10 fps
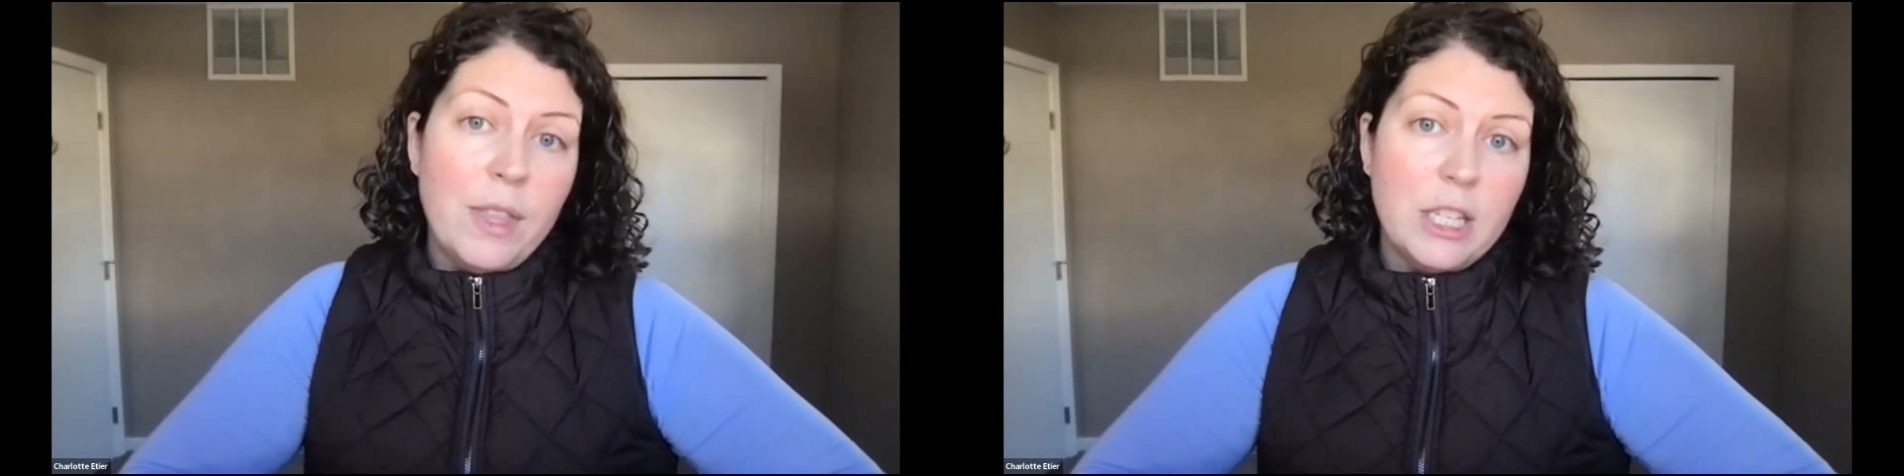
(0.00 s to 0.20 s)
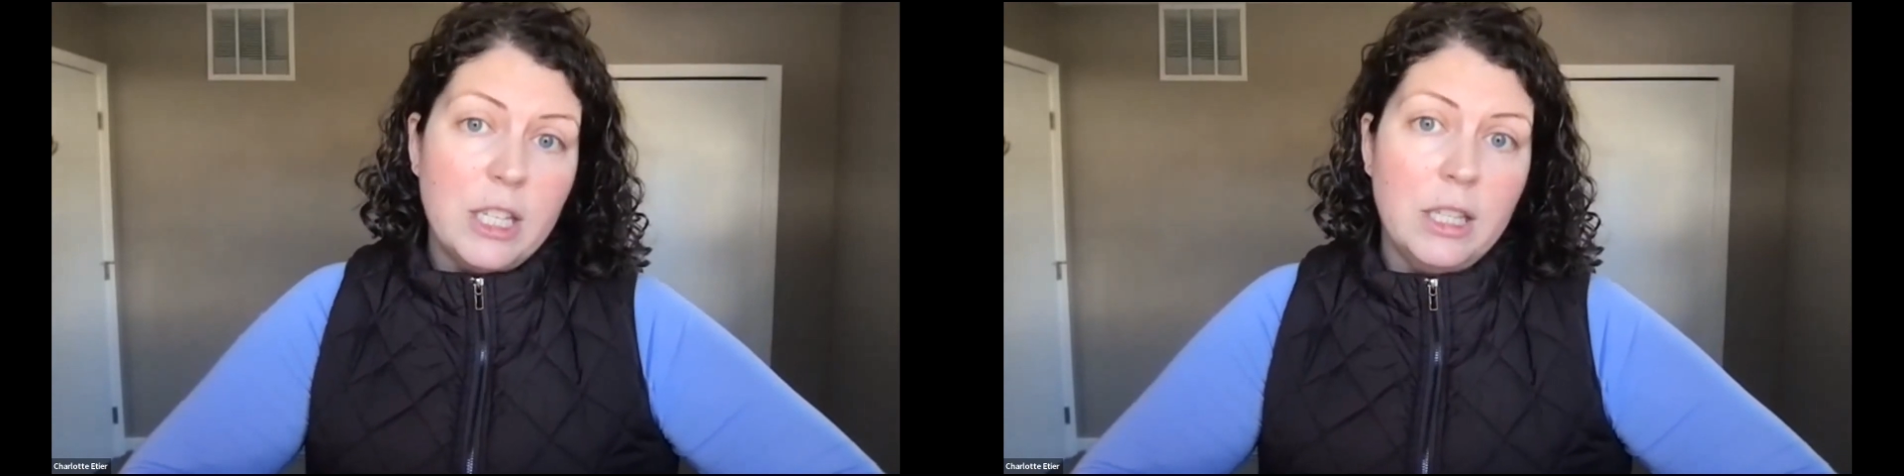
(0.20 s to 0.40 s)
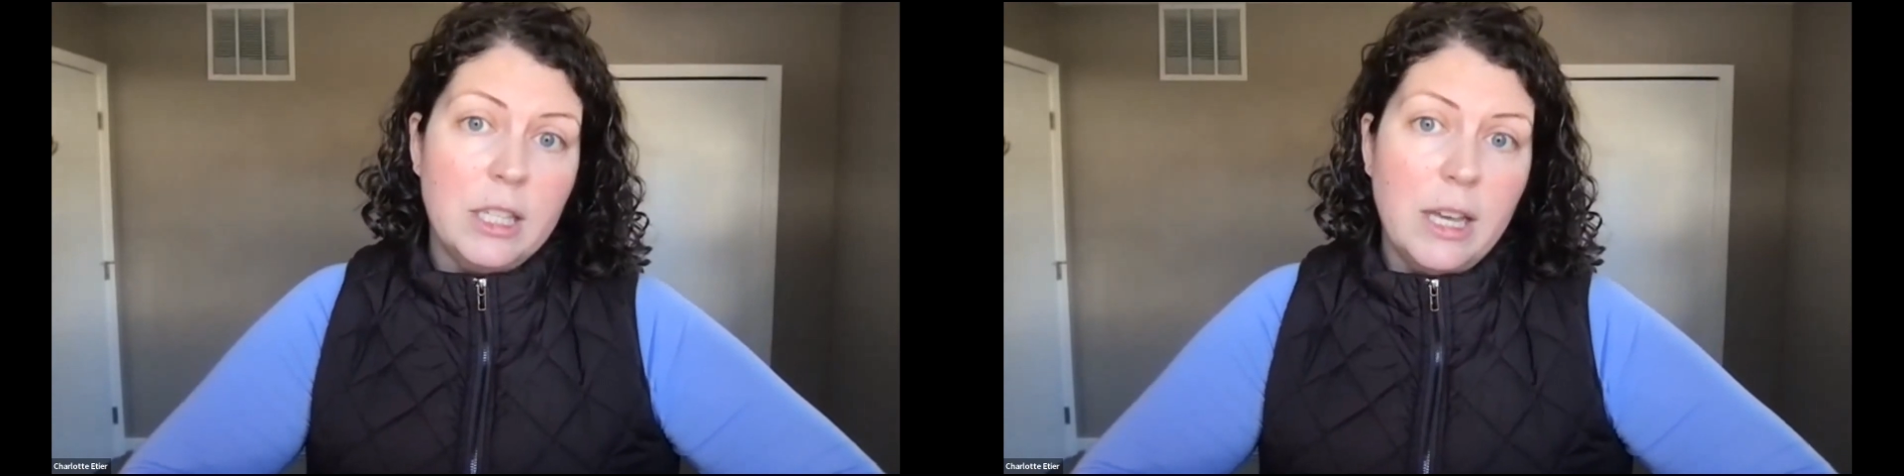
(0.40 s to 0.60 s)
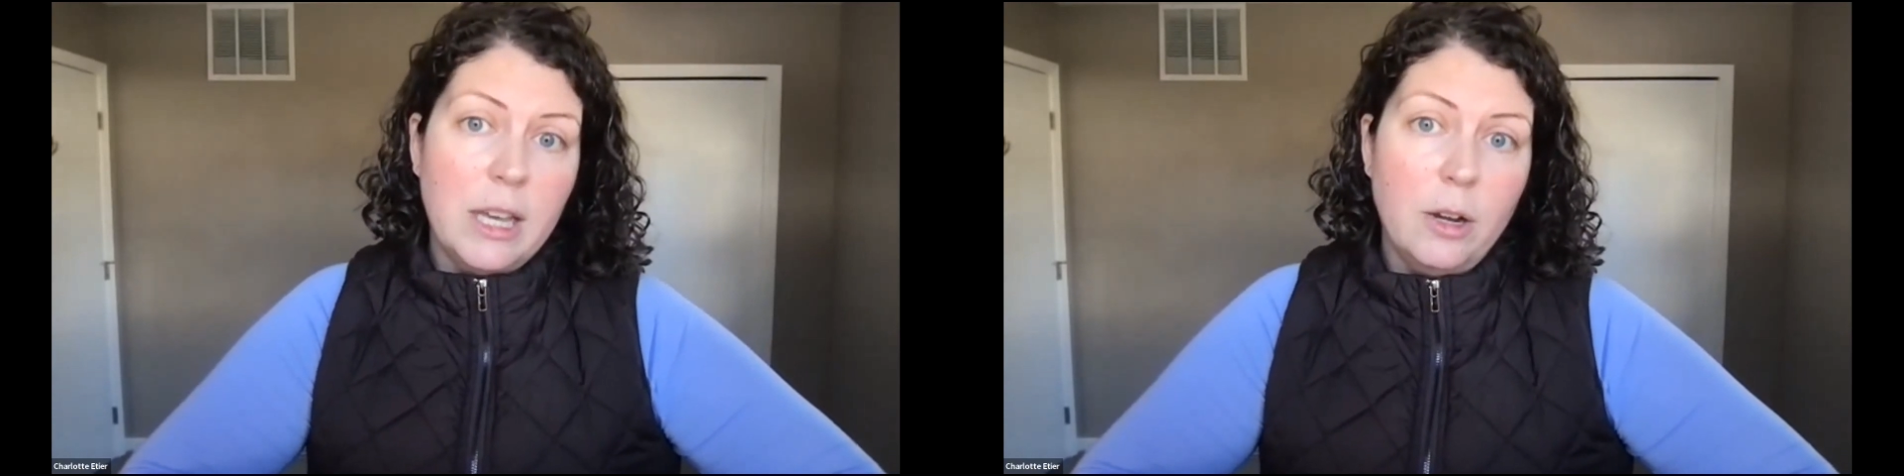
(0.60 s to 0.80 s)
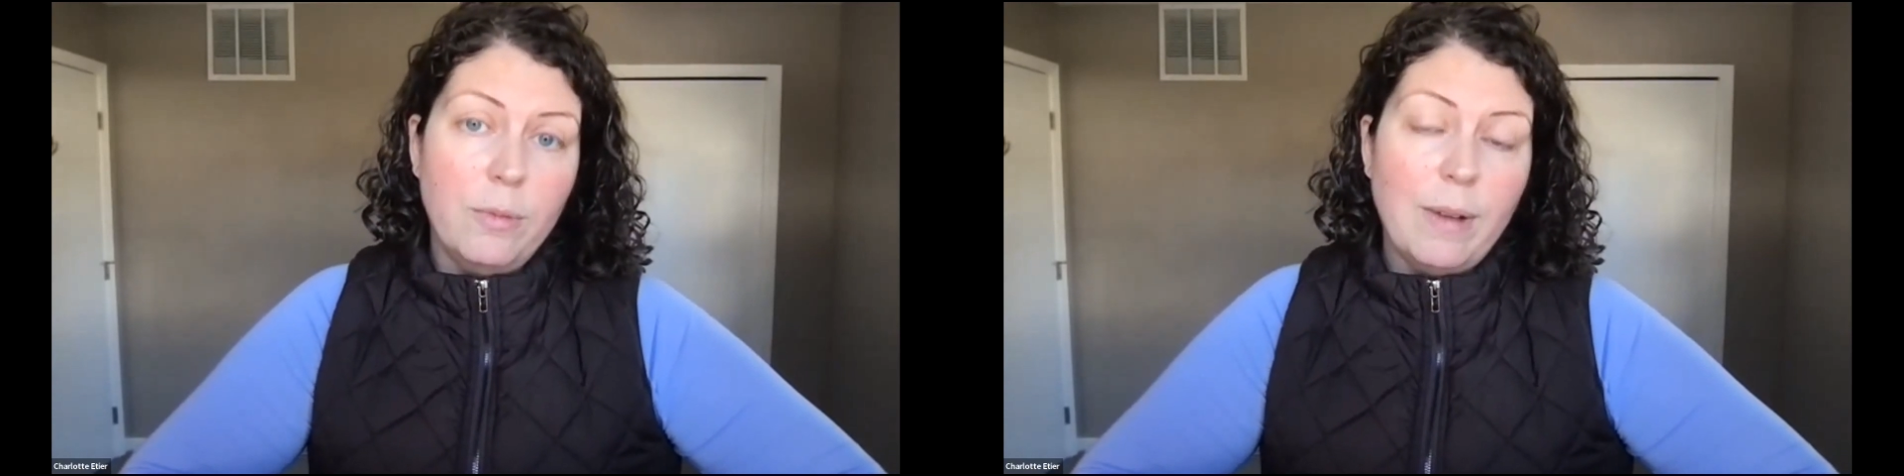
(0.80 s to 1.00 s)
since
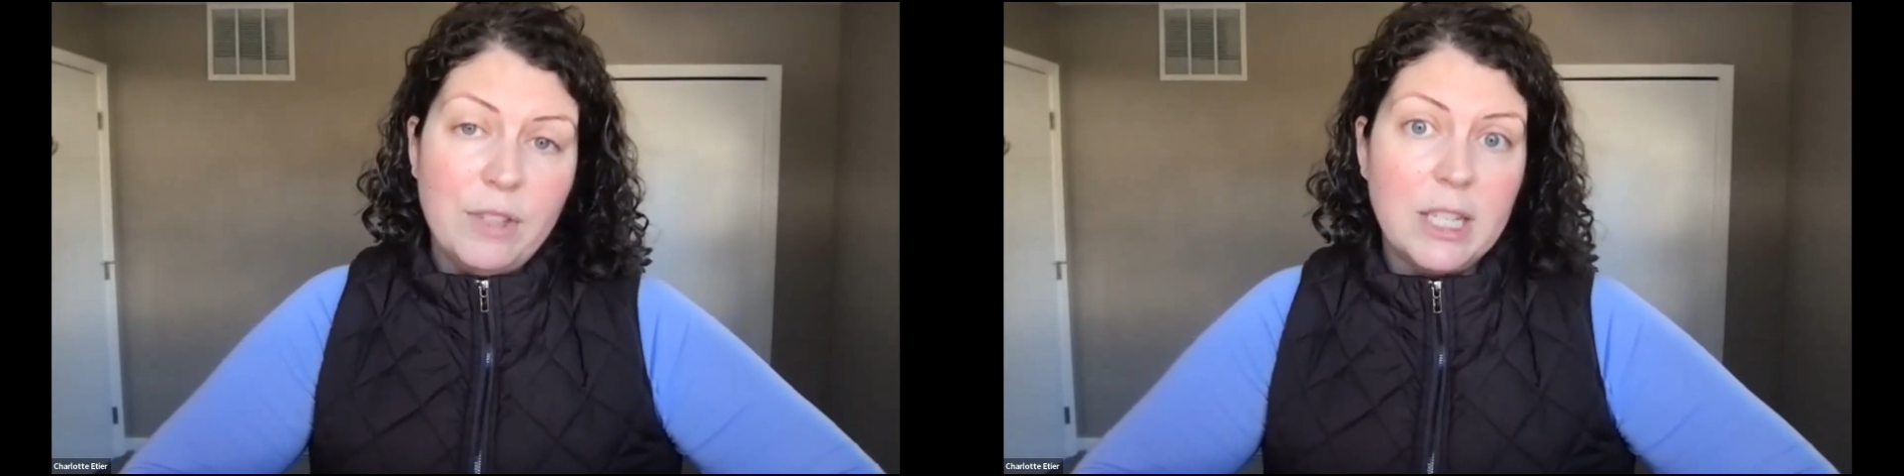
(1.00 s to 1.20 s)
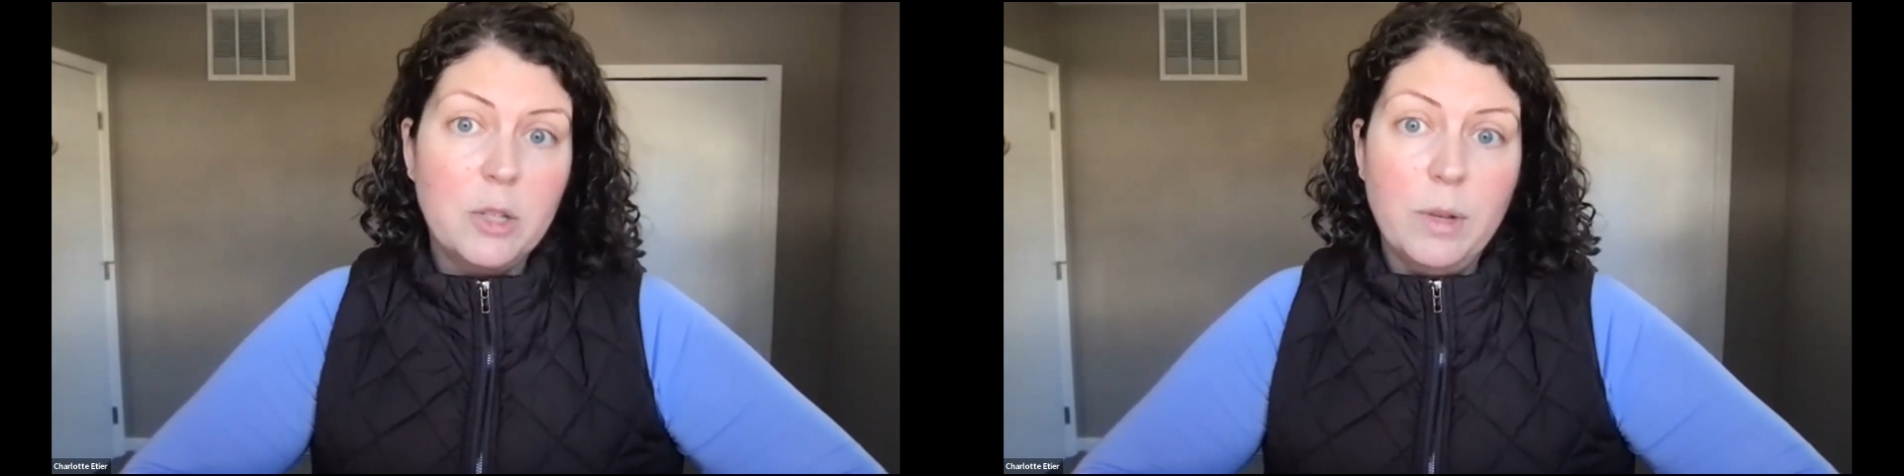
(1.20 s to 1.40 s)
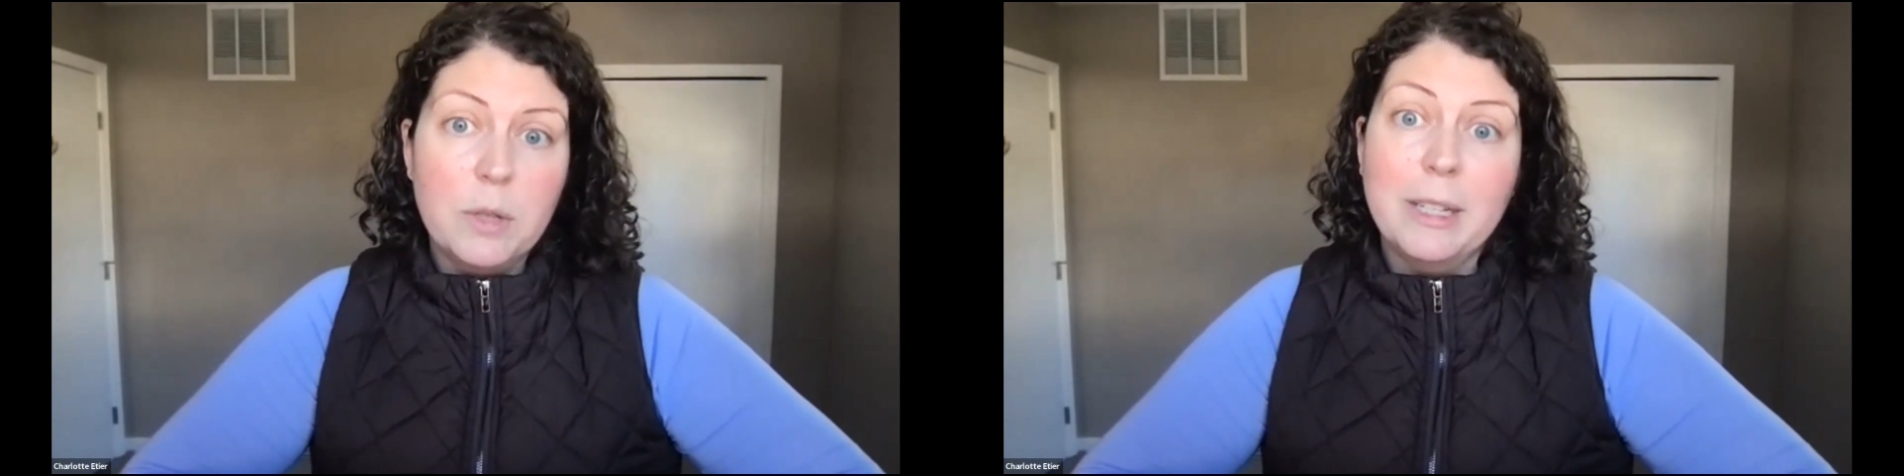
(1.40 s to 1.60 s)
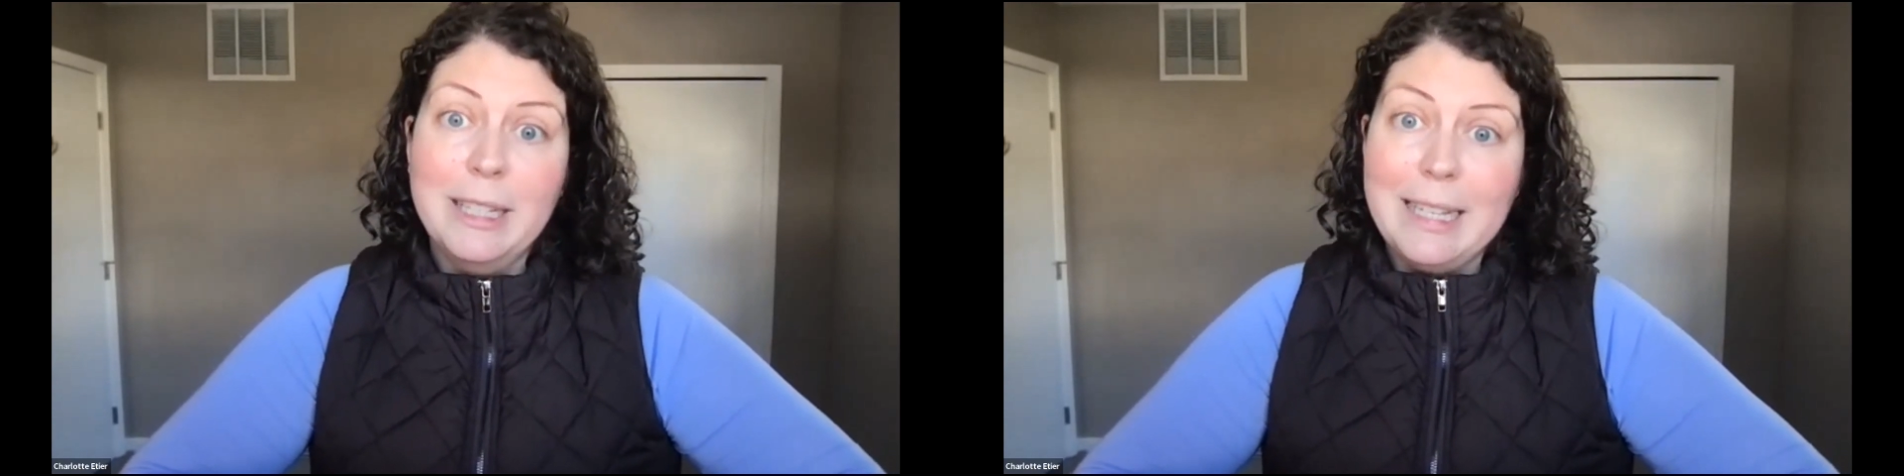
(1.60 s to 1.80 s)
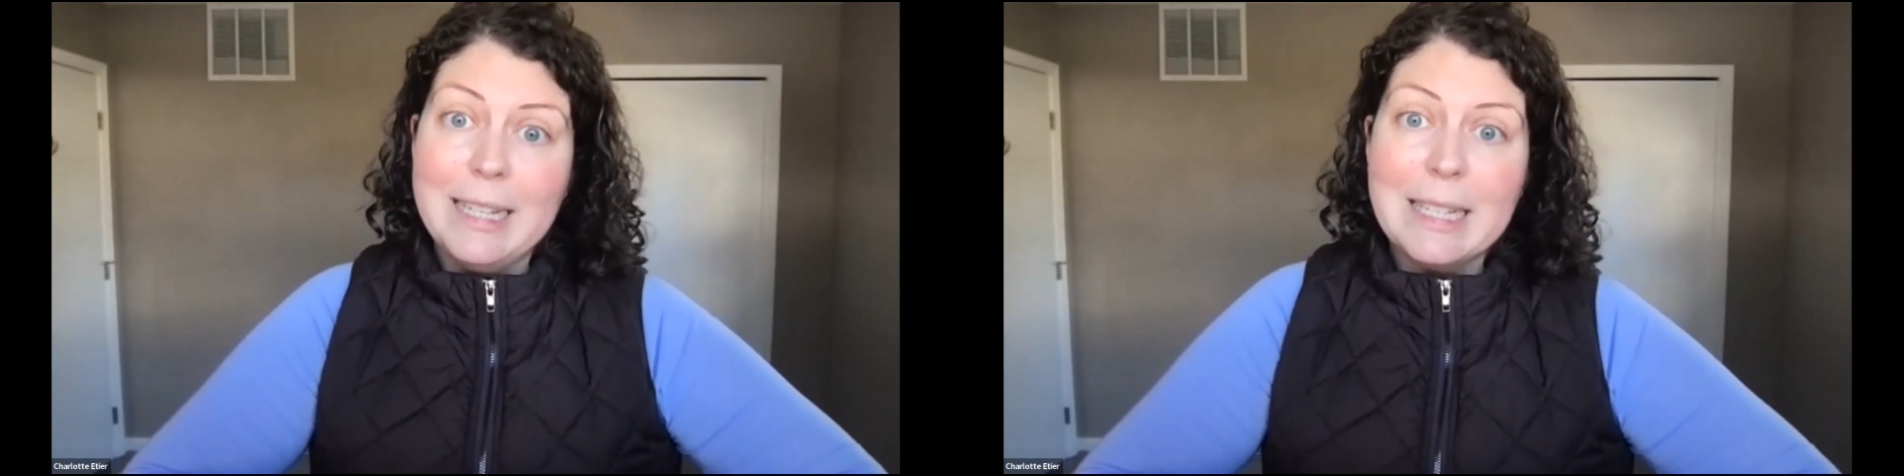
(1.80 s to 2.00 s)
the Refdesk was released